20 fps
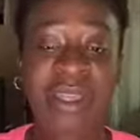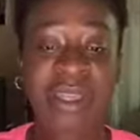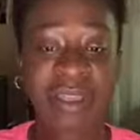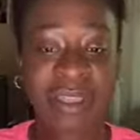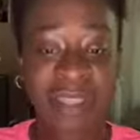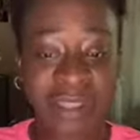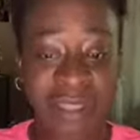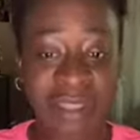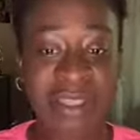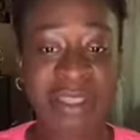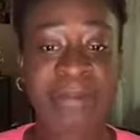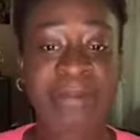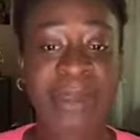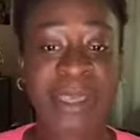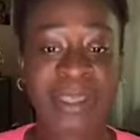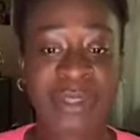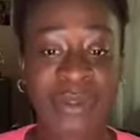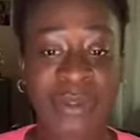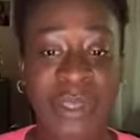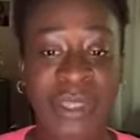this is the
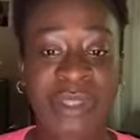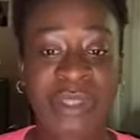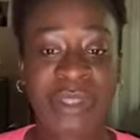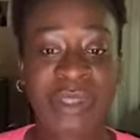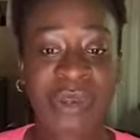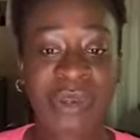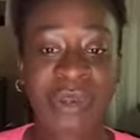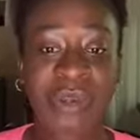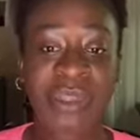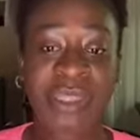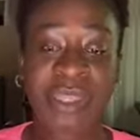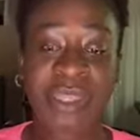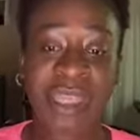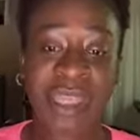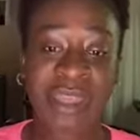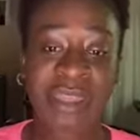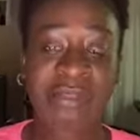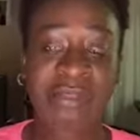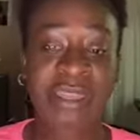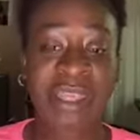best way to go in the
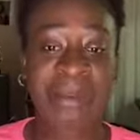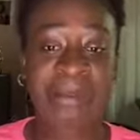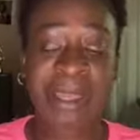length of time?